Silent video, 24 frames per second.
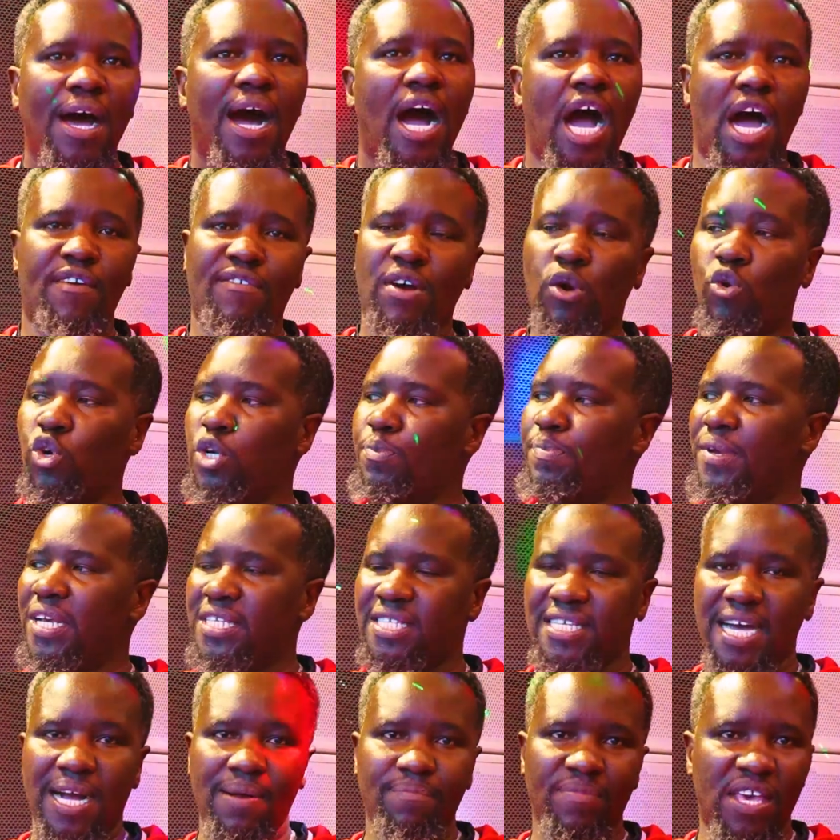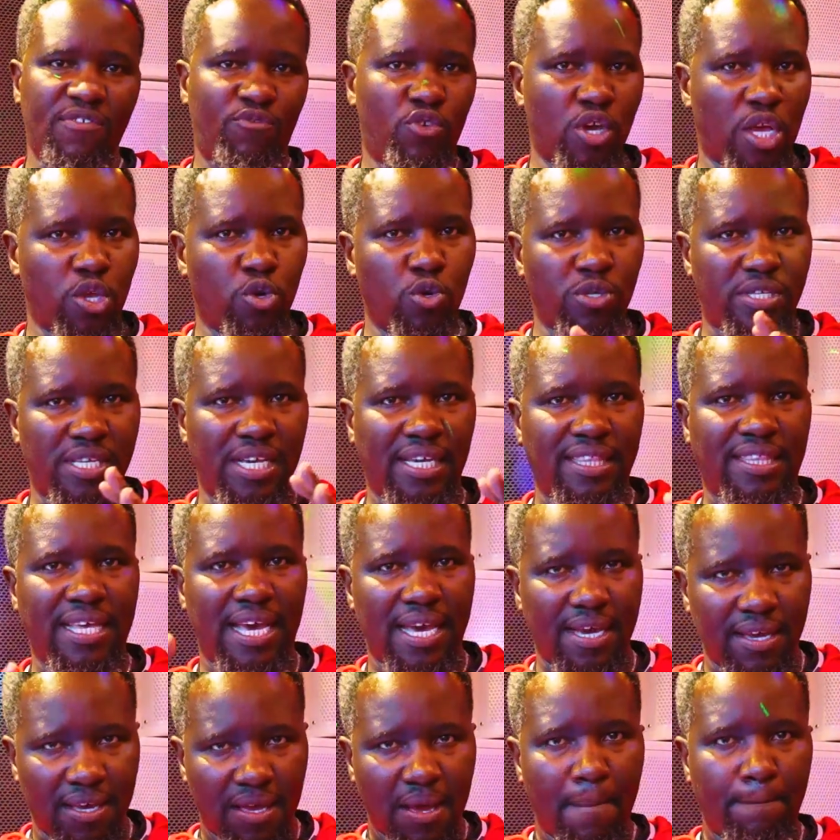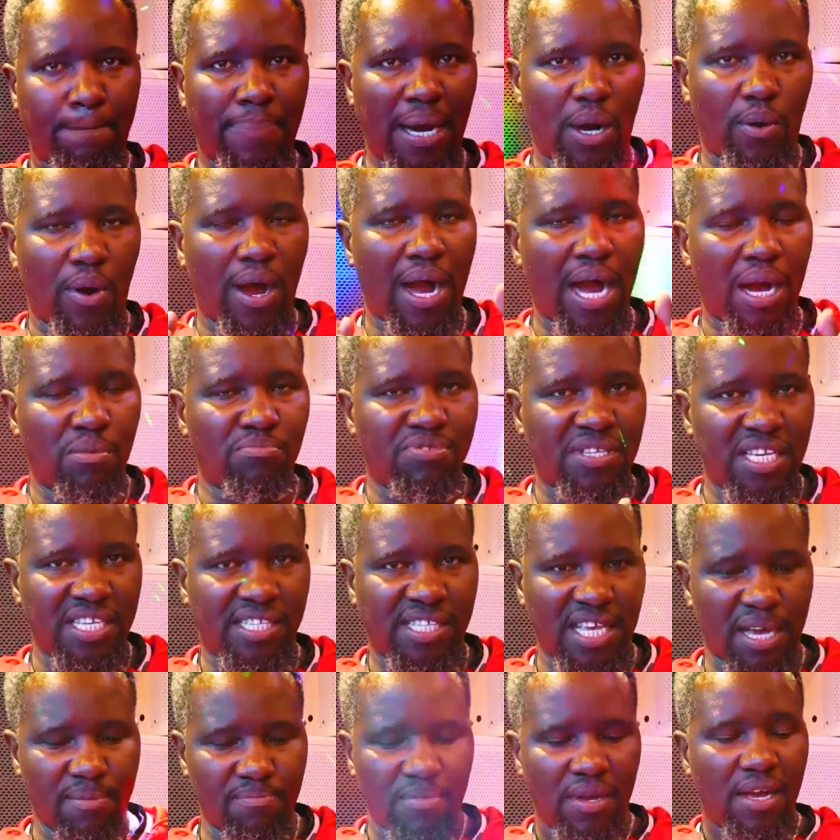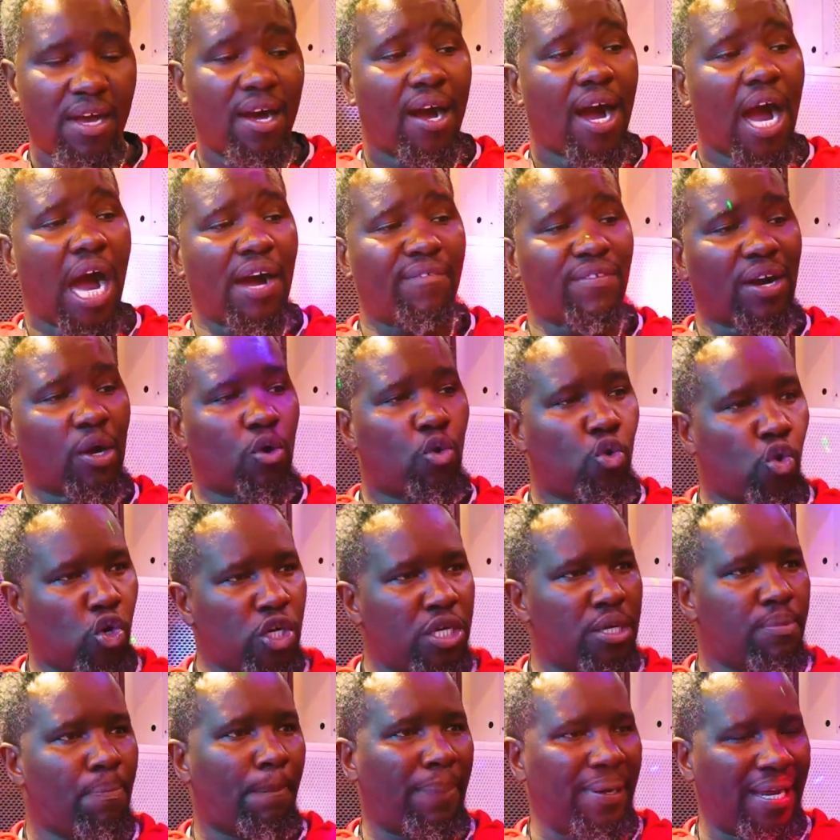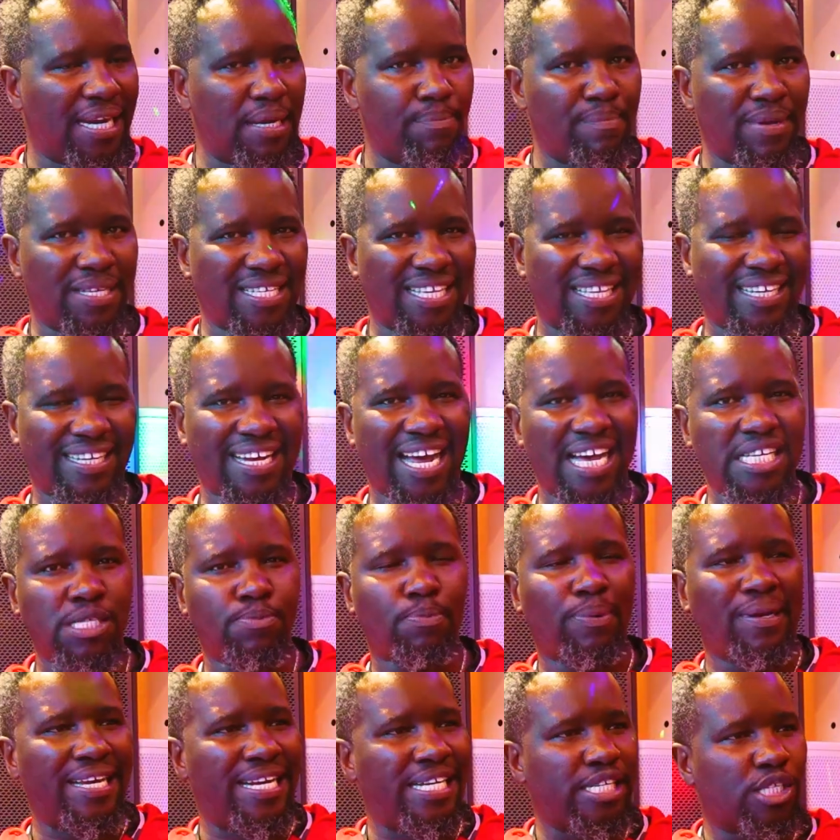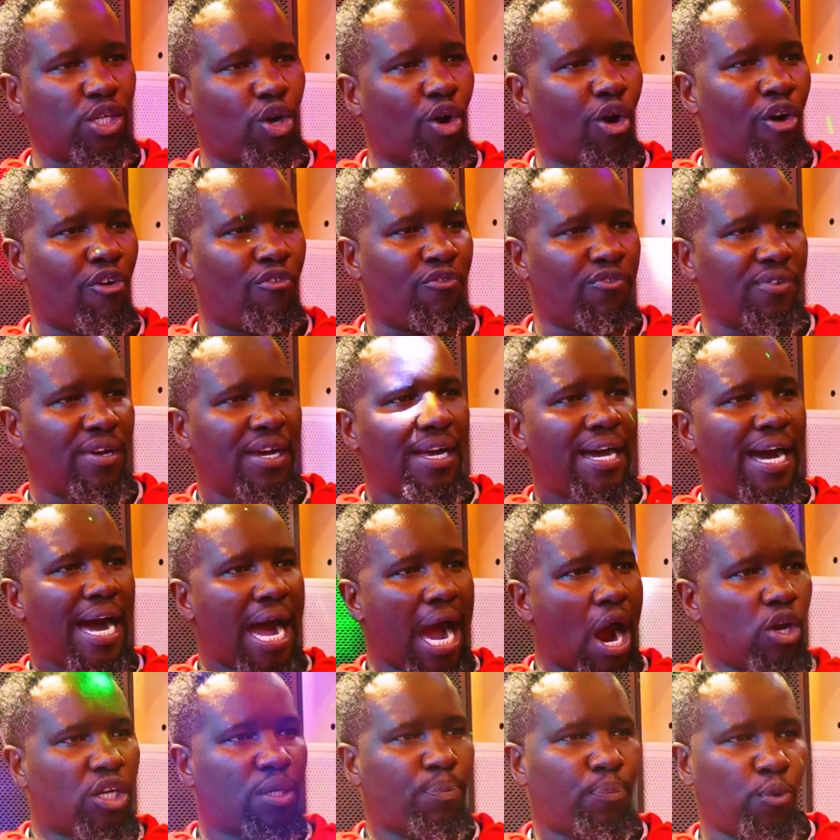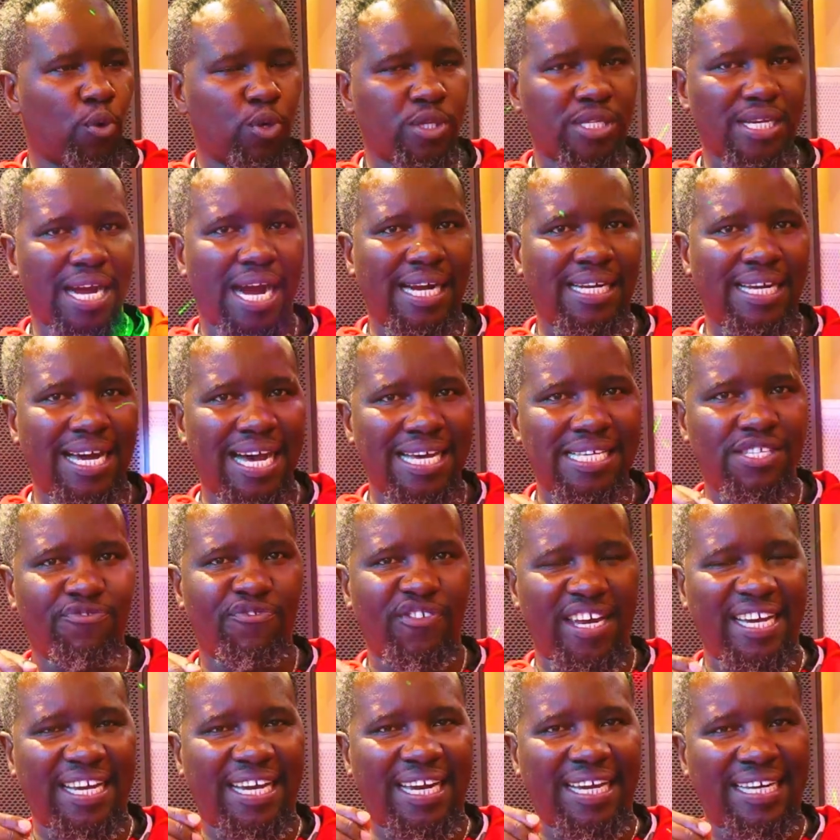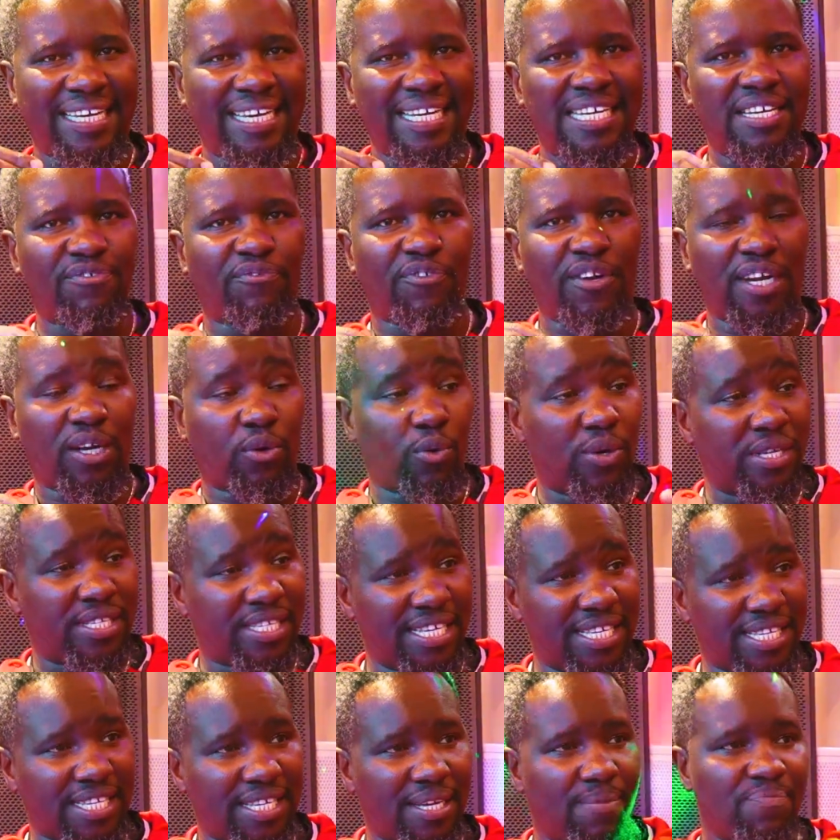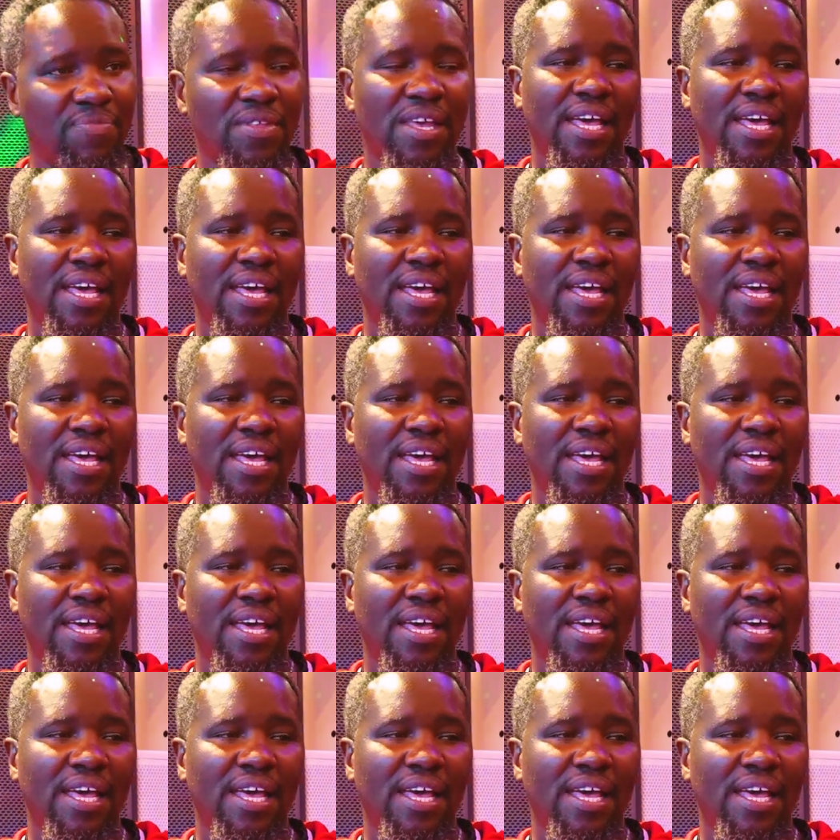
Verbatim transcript: have a good mixer if you're using the power amp system. Have a good plain mixer that has plenty of outputs and has very clean frequencies.